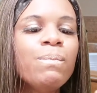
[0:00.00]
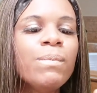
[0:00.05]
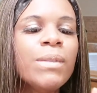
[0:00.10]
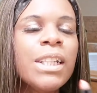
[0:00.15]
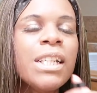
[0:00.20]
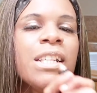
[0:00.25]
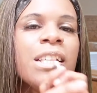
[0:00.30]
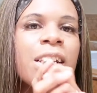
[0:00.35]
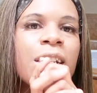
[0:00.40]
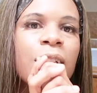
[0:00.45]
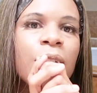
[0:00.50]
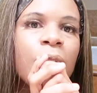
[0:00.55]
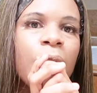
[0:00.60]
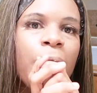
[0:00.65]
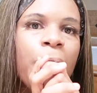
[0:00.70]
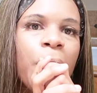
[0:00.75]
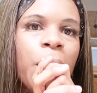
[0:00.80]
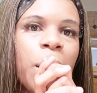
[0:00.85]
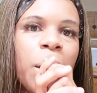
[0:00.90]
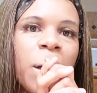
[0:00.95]
This is
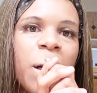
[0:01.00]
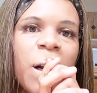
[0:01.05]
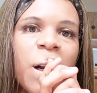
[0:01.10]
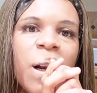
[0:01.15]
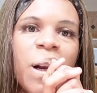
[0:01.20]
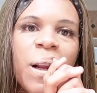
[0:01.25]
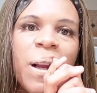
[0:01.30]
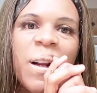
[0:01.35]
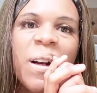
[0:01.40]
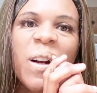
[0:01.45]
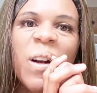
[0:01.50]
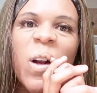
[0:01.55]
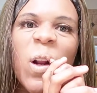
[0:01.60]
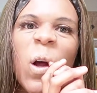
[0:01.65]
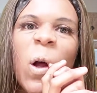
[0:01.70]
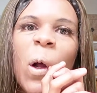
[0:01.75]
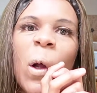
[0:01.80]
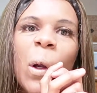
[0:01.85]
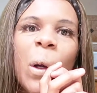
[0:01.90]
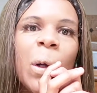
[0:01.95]
lighter than I
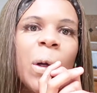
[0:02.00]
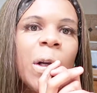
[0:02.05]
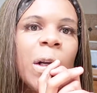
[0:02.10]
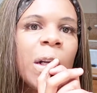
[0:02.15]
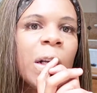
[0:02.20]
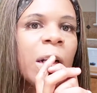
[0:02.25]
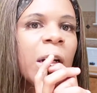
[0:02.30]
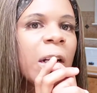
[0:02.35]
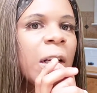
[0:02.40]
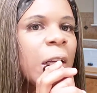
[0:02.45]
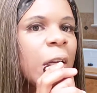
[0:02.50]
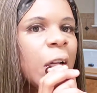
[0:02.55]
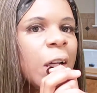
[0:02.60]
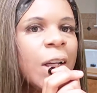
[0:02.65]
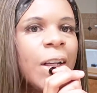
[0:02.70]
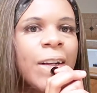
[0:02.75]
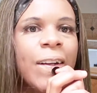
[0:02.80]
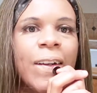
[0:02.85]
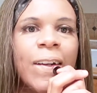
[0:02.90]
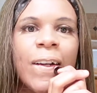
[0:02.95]
thought.
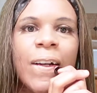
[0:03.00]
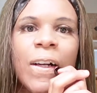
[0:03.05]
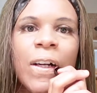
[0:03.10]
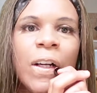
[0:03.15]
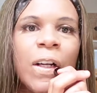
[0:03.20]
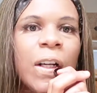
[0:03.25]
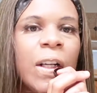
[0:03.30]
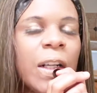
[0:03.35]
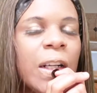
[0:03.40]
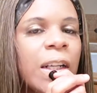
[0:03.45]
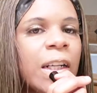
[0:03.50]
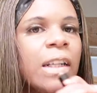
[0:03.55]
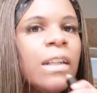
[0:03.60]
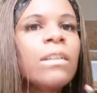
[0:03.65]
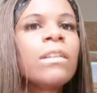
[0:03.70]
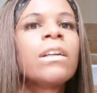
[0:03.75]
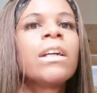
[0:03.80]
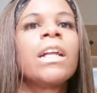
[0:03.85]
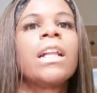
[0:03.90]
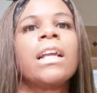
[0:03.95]
I don't
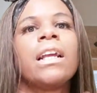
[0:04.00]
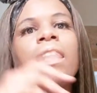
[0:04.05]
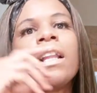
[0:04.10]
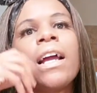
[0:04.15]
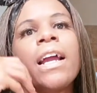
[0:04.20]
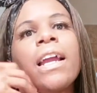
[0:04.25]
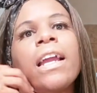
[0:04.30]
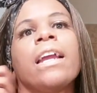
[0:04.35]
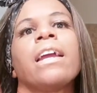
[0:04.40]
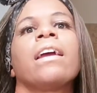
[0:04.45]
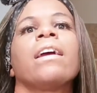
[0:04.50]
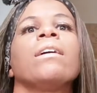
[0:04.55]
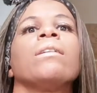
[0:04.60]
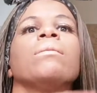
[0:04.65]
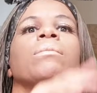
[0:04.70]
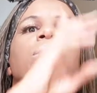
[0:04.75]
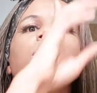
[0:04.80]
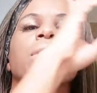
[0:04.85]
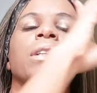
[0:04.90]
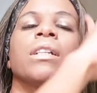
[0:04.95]
really like it.
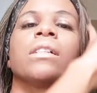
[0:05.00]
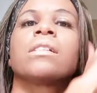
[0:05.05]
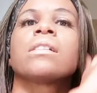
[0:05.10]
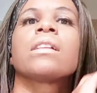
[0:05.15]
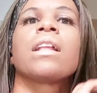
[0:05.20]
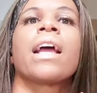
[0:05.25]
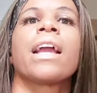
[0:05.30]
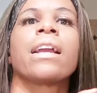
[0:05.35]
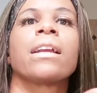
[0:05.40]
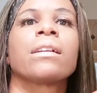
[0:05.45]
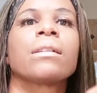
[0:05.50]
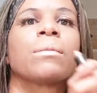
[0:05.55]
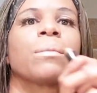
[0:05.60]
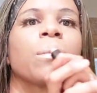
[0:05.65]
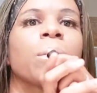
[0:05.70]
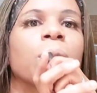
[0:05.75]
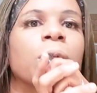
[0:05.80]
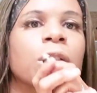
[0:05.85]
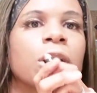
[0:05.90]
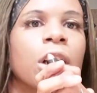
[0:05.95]
It's like
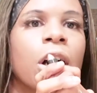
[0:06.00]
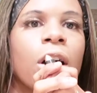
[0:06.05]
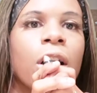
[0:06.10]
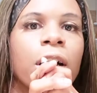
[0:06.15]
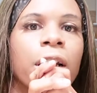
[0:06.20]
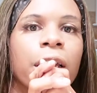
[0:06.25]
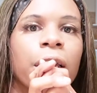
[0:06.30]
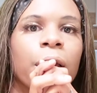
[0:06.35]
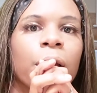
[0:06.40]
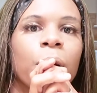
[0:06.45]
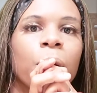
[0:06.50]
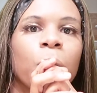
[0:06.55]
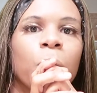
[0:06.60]
chalky.